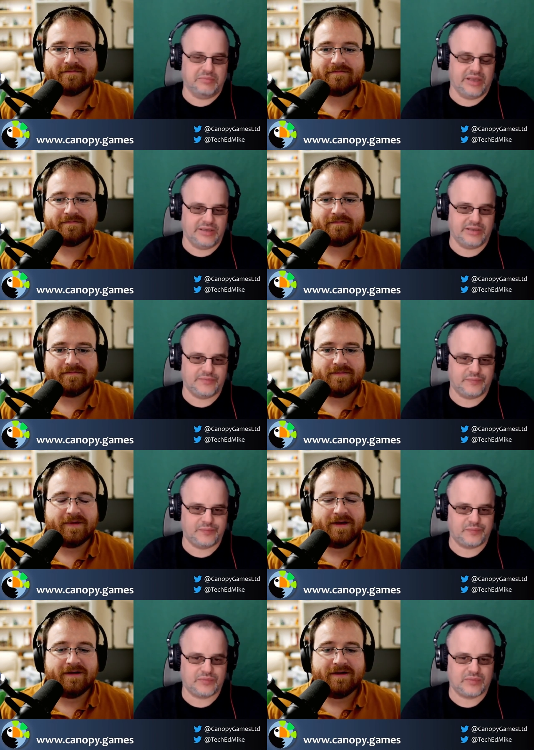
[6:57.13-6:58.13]
Speaker 1: make.
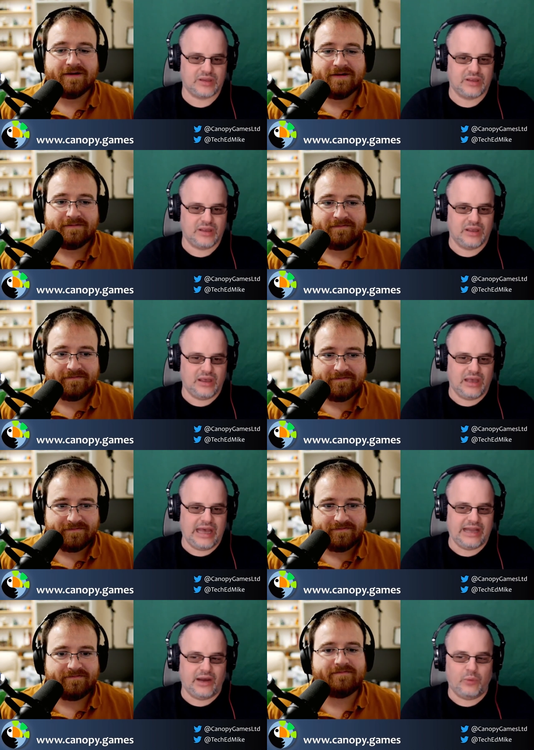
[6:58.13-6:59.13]

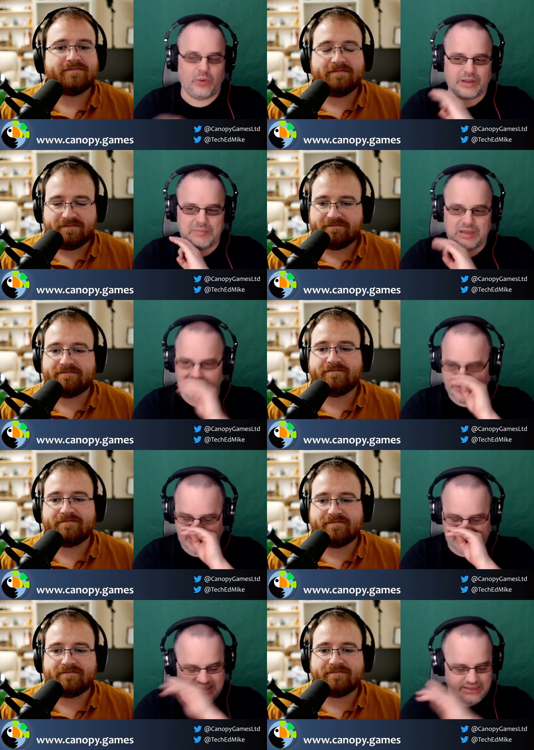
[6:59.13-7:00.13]
And what I mean by that
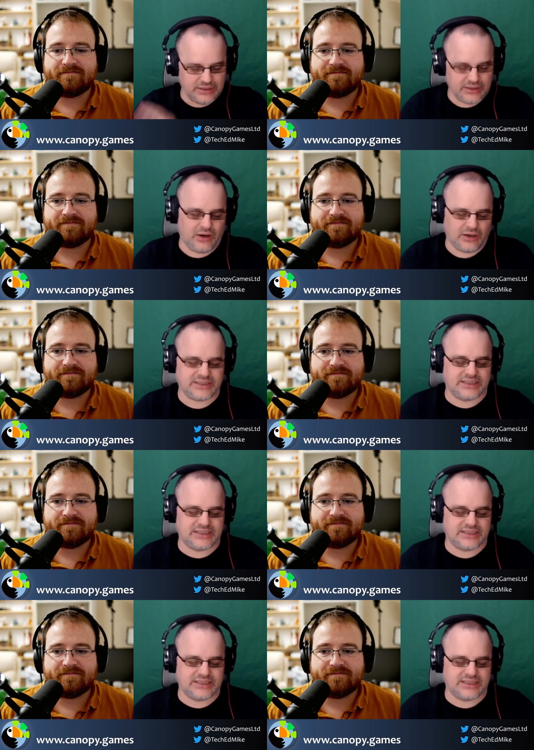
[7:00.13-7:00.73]
is not